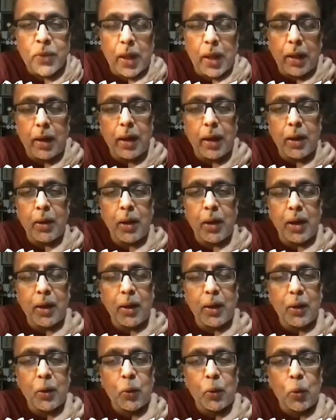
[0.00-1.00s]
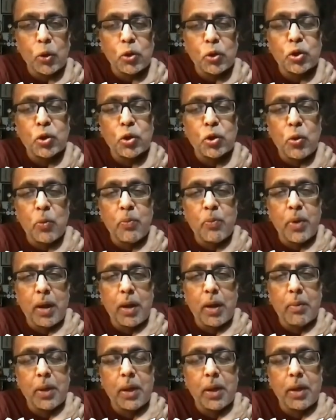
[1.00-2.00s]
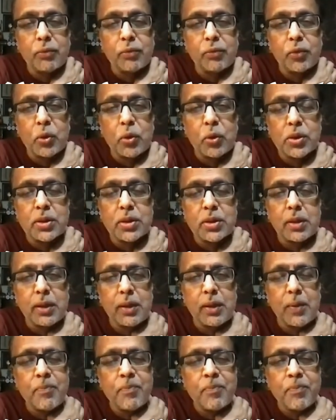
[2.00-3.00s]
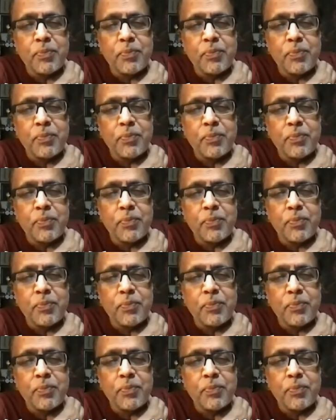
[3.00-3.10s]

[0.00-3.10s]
And I watched Gumnam, and of course, we don't